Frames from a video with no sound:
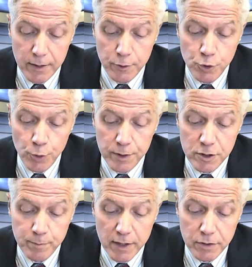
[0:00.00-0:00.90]
Endurance
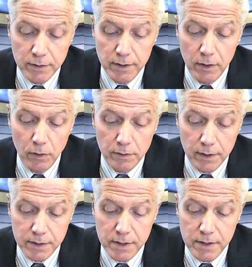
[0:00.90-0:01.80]
Specialty
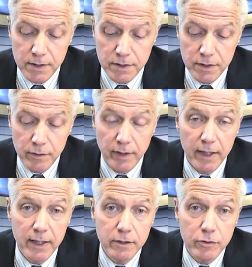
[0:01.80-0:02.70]
Holdings is considering
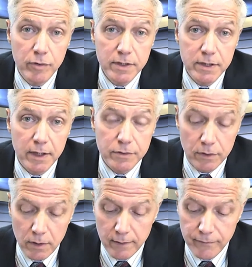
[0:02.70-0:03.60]
increasing its
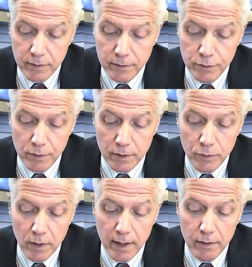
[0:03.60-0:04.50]
offer to
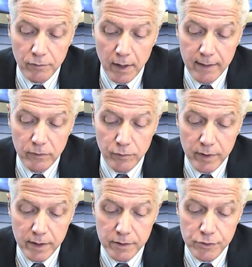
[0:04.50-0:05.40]
acquire rival
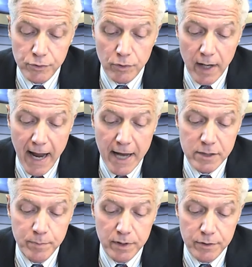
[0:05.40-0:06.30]
reinsurer
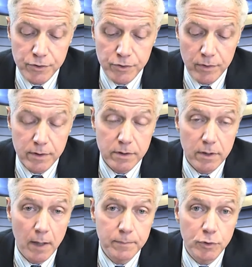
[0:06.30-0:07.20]
Aspen Insurance
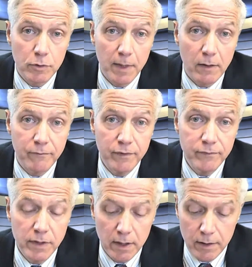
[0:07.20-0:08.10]
up to about
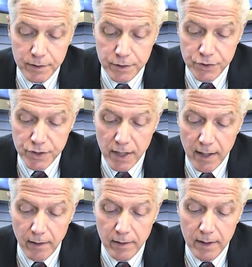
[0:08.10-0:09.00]
$50 a
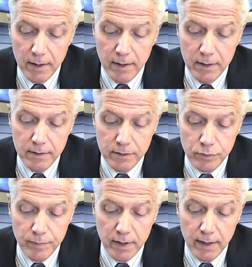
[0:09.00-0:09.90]
share. This
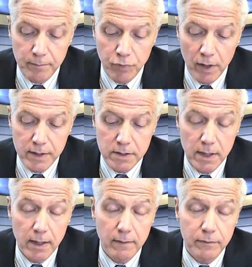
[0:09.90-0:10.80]
would be a price
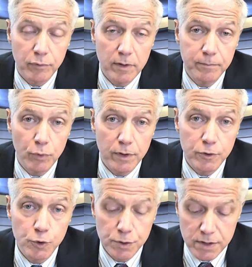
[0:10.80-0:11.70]
tag of
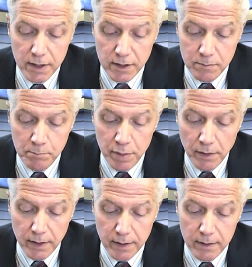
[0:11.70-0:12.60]
$3.26
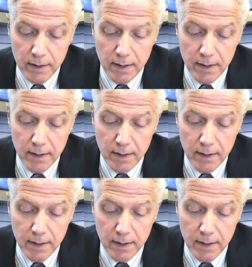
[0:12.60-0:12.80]
billion.